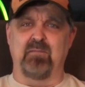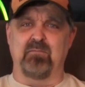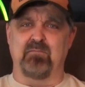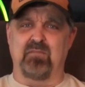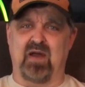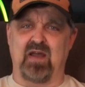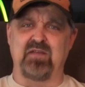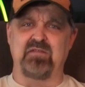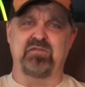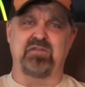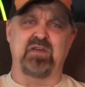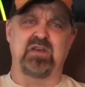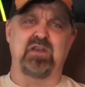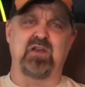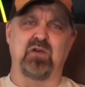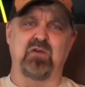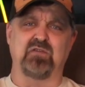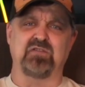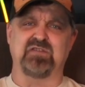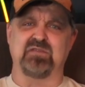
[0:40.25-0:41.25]
my
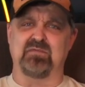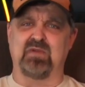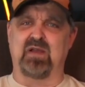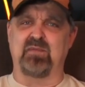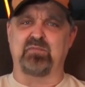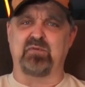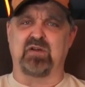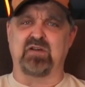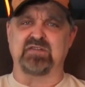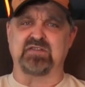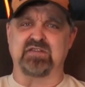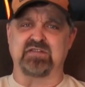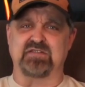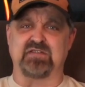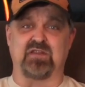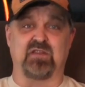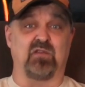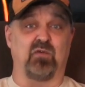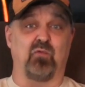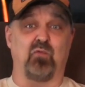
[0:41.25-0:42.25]
videos and my processing,